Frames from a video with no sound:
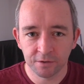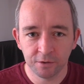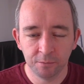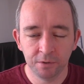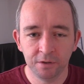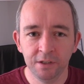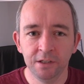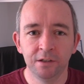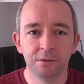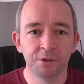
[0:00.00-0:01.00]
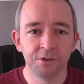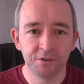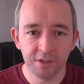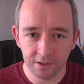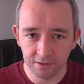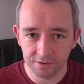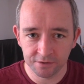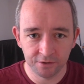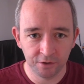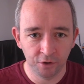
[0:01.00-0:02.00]
Completely
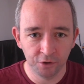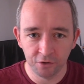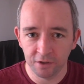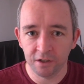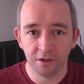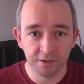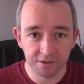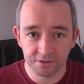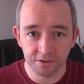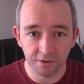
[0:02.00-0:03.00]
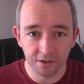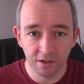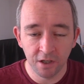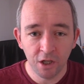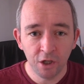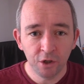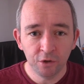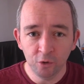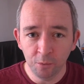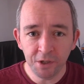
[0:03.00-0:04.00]
ridiculous and utterly unnecessary.
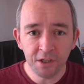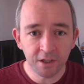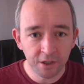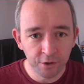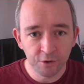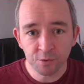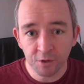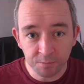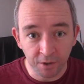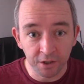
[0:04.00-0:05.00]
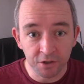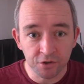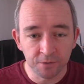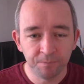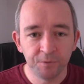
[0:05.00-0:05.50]
Nobody cares what's behind you.